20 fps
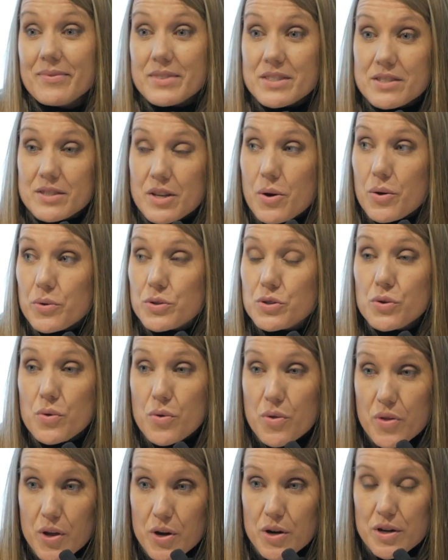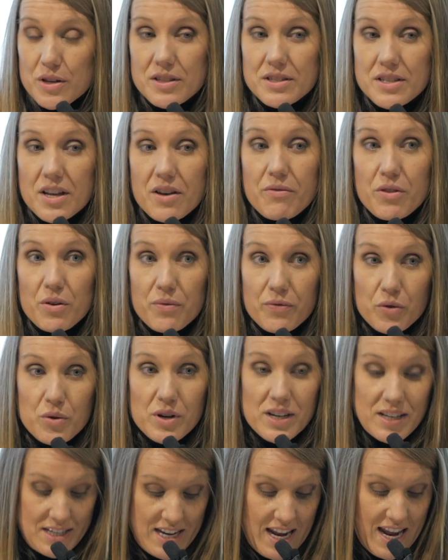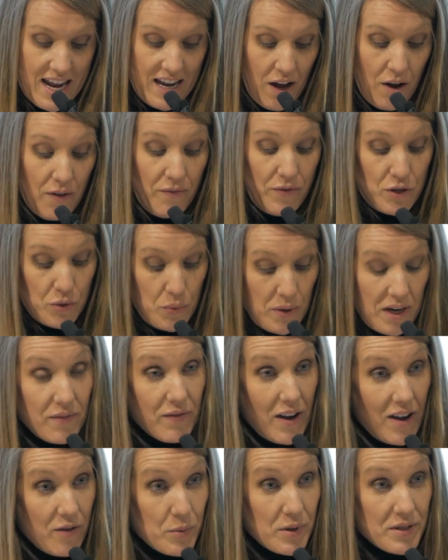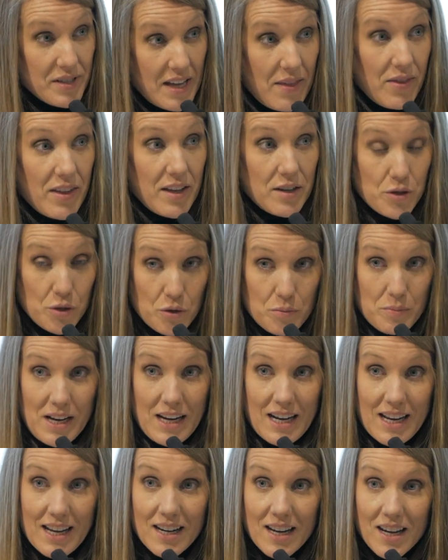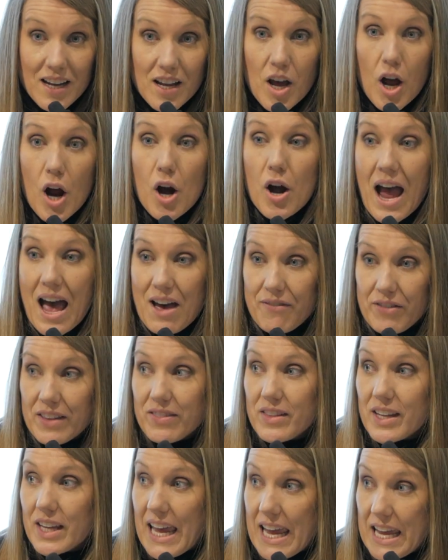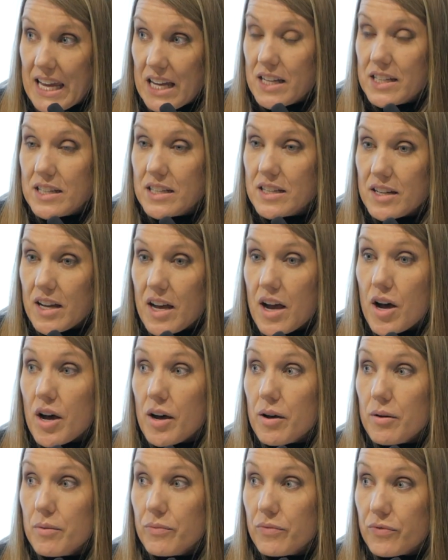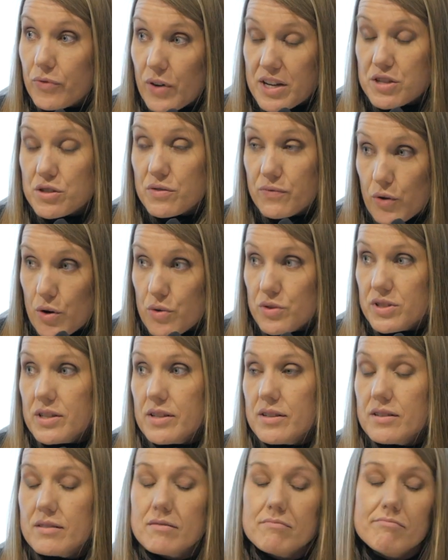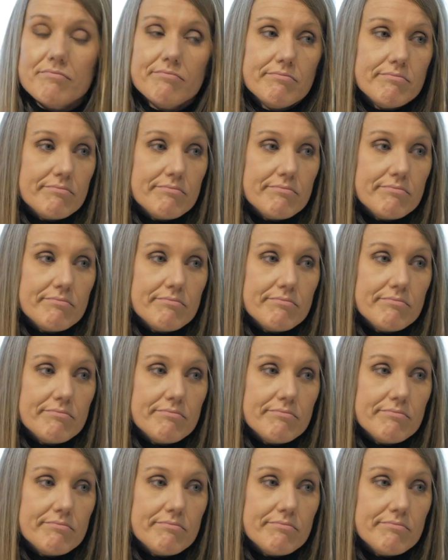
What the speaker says: So 2/3 of the fruit intake of the 25% that do meet it are having the canned, fresh, frozen,